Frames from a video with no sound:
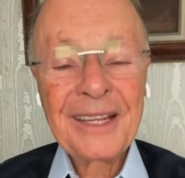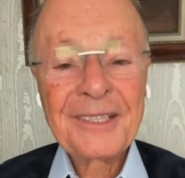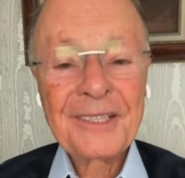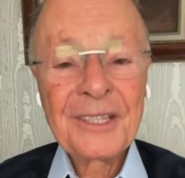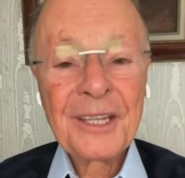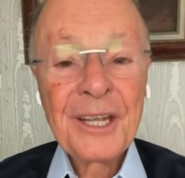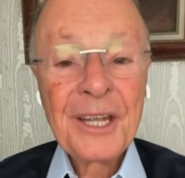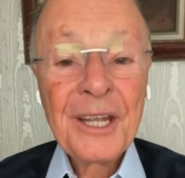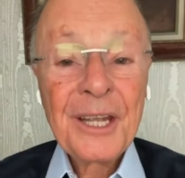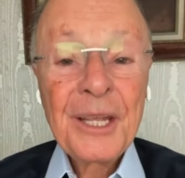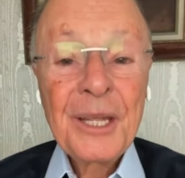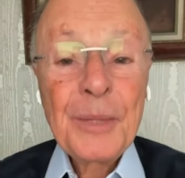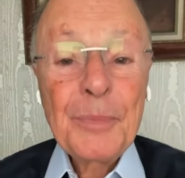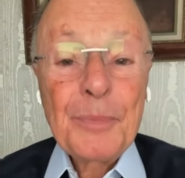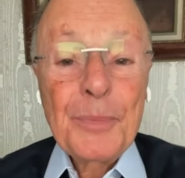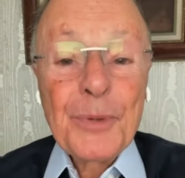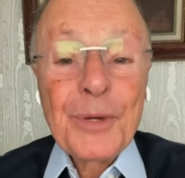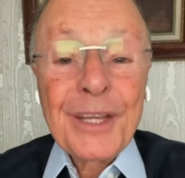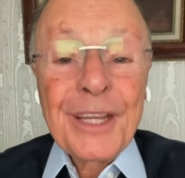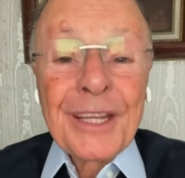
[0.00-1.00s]
And
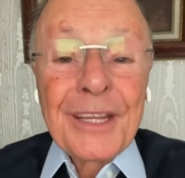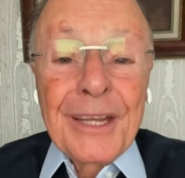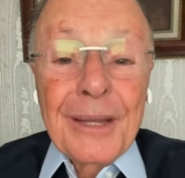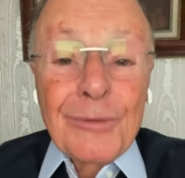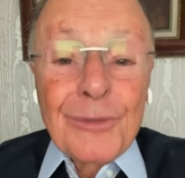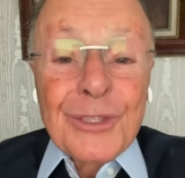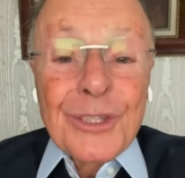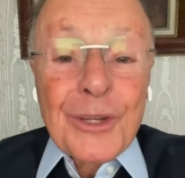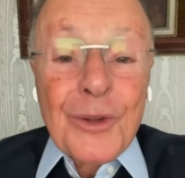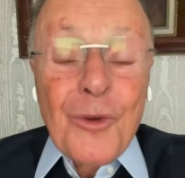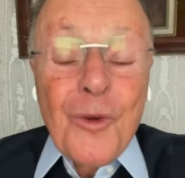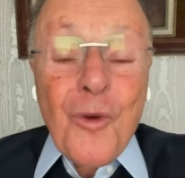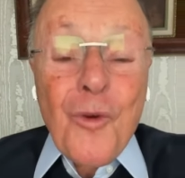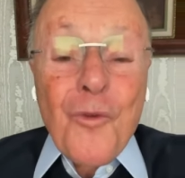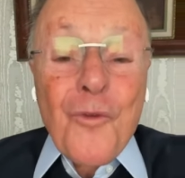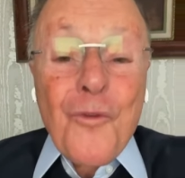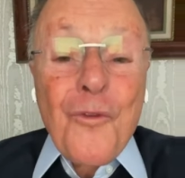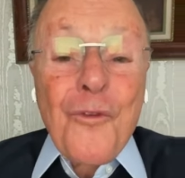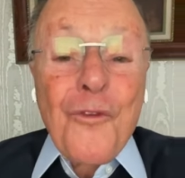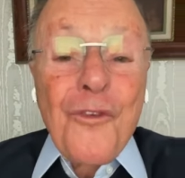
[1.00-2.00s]
because they are not
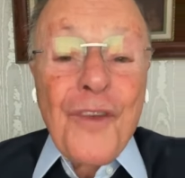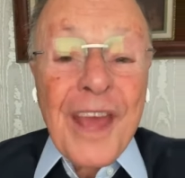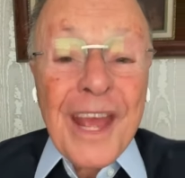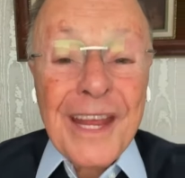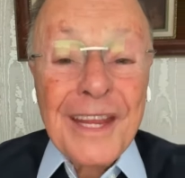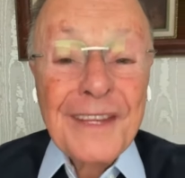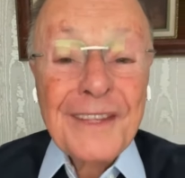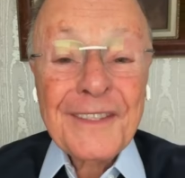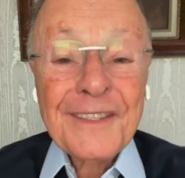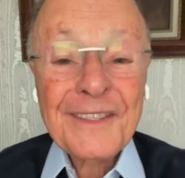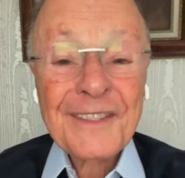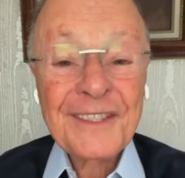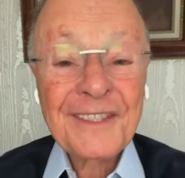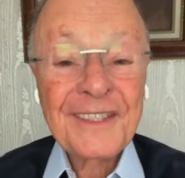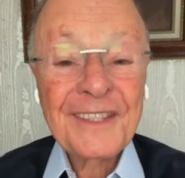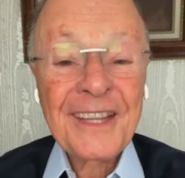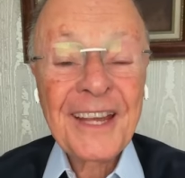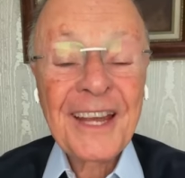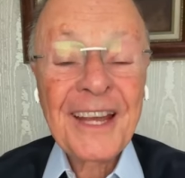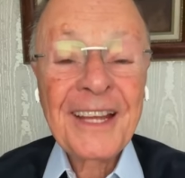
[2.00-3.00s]
convinced of
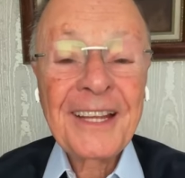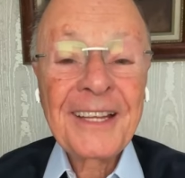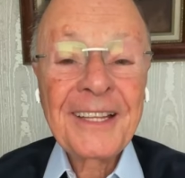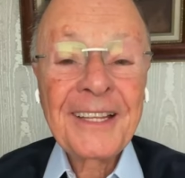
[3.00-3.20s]
it,